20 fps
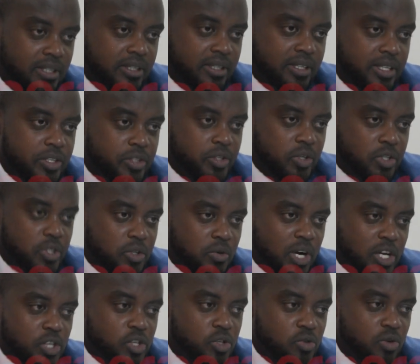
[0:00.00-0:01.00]
The total
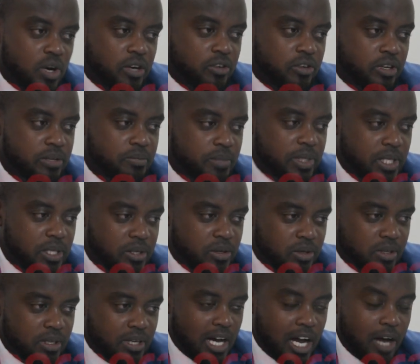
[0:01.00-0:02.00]
was 200
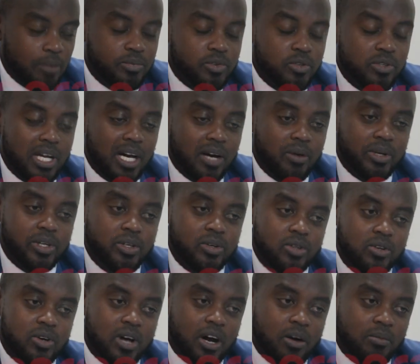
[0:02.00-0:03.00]
million. Up to now, we
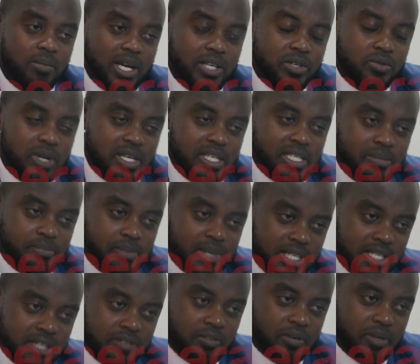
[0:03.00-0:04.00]
don't know how much was
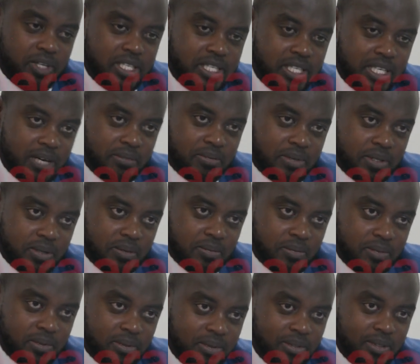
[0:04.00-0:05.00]
spent for each laptop.
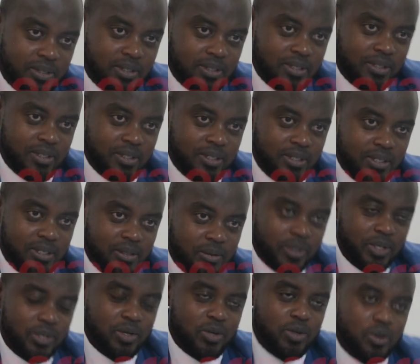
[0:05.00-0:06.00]

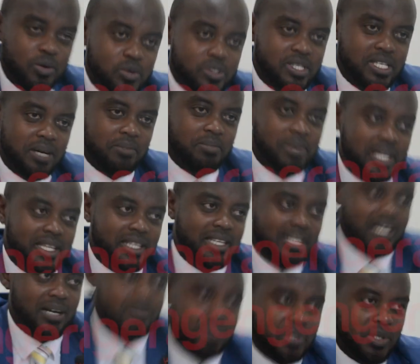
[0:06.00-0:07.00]
We don't know who supplied the
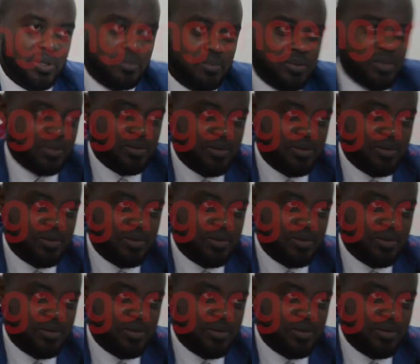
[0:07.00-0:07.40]
laptops.